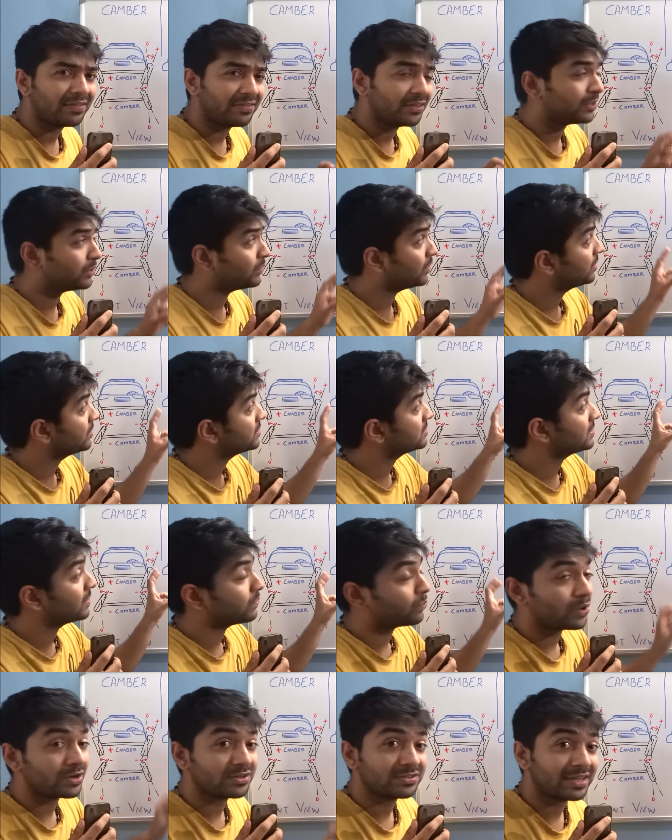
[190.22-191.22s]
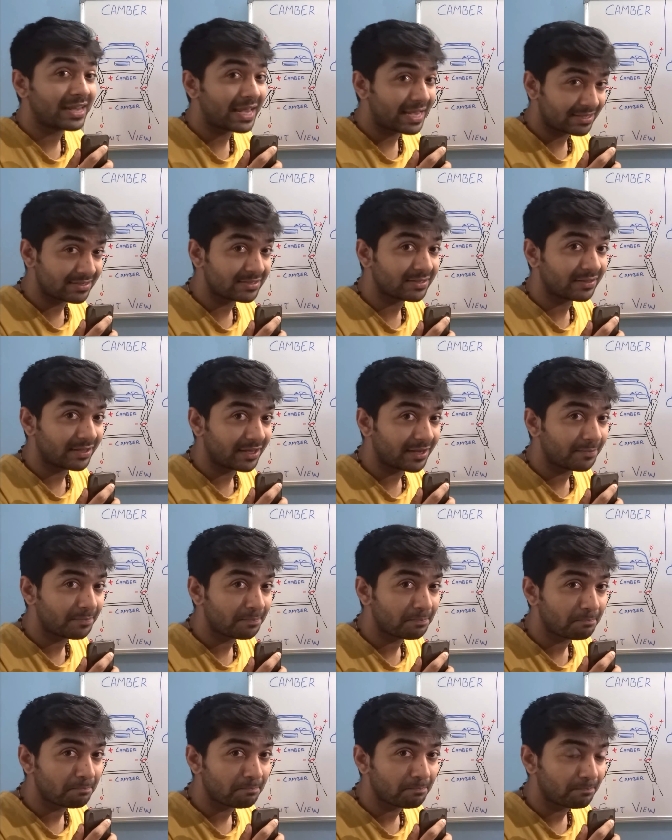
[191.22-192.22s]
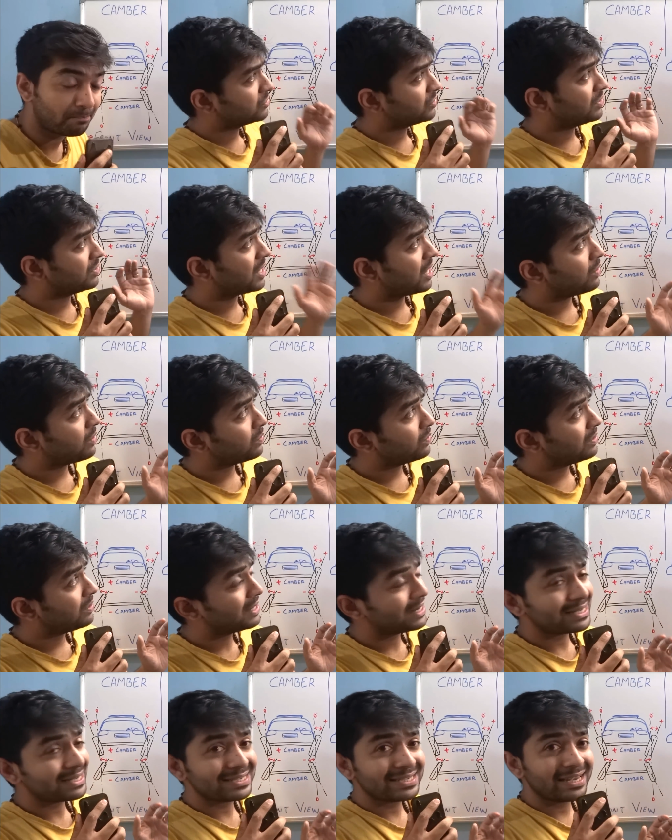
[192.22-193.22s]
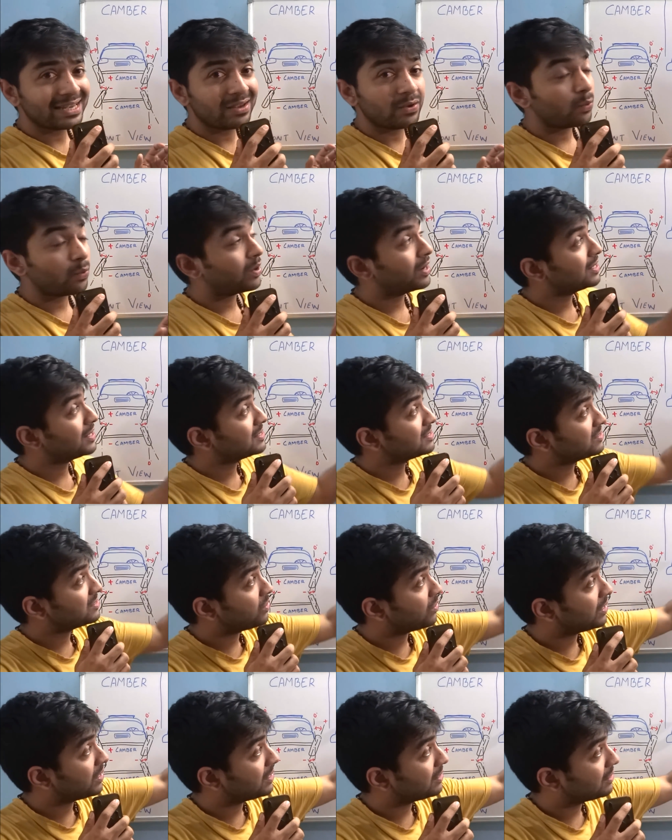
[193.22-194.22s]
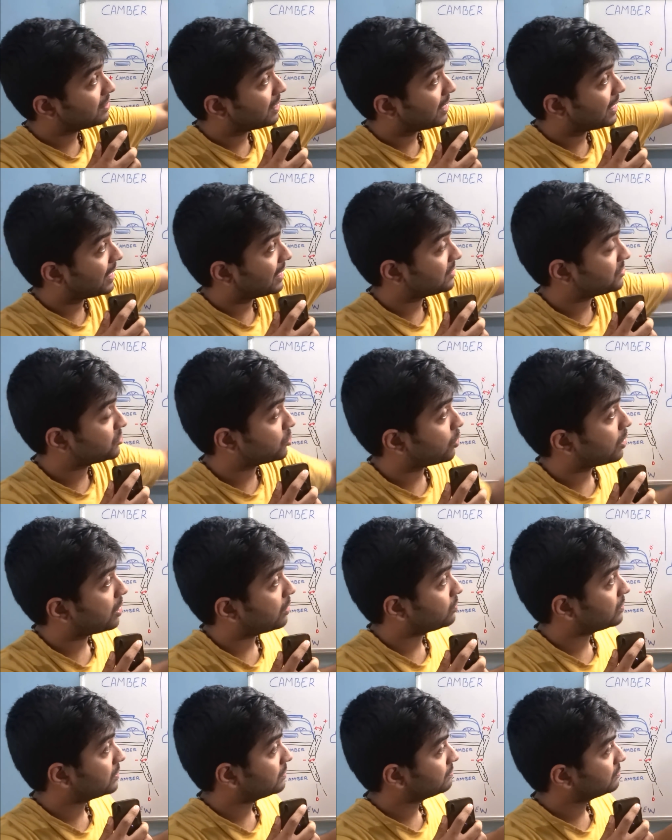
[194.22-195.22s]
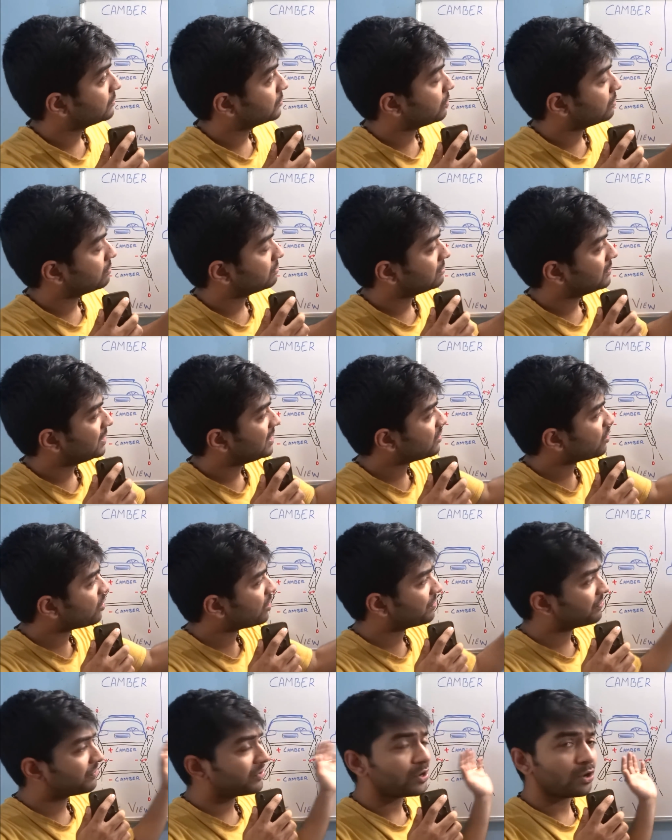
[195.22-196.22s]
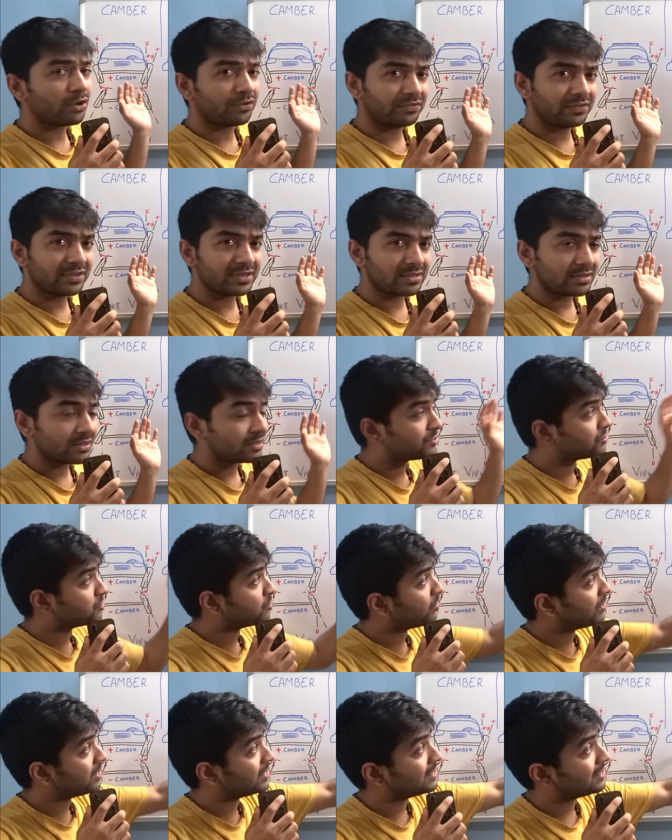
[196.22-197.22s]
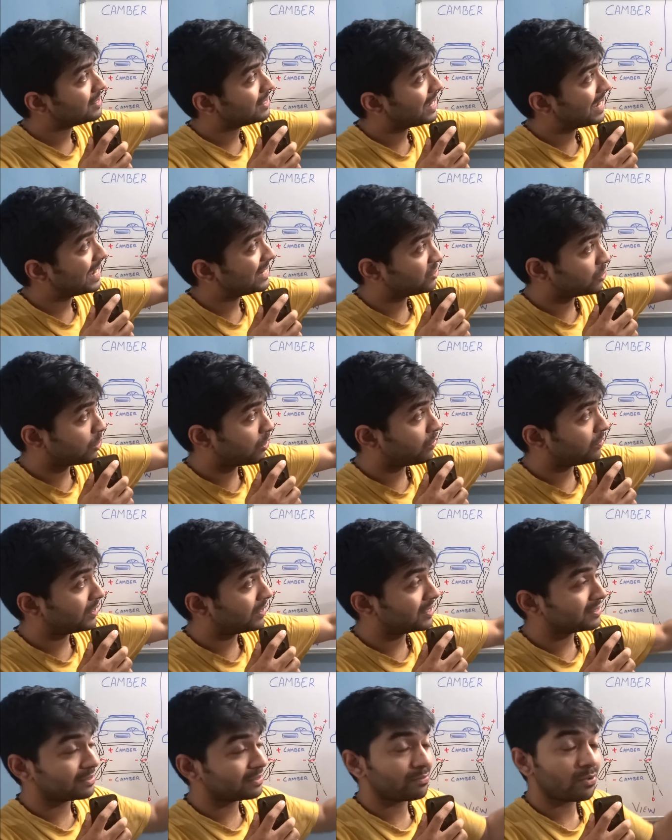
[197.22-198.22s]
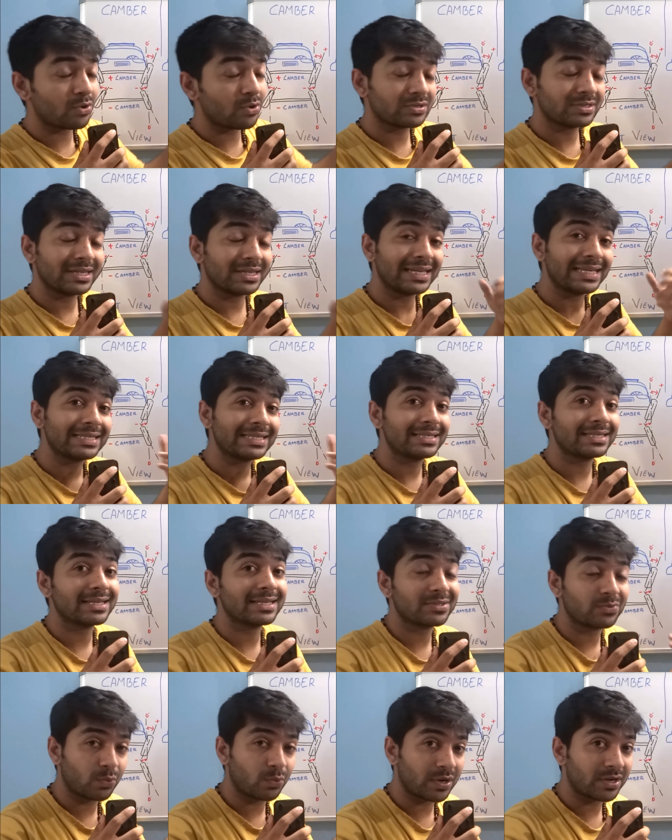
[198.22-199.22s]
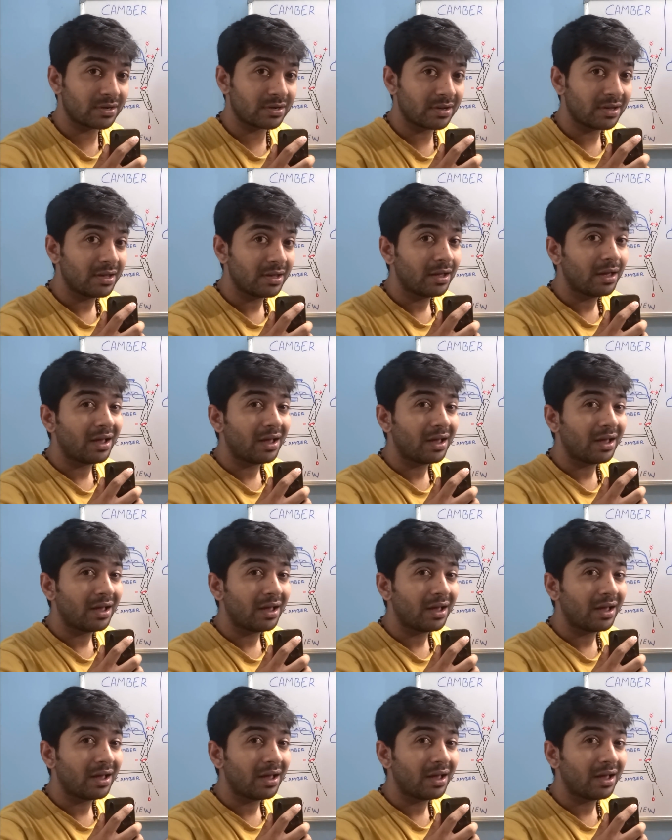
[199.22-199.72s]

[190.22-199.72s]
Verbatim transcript: I think you understand what's caster there. So now let's see what is toe-in and toe-out. So in all three of these, toe-in and toe-out is the most easiest one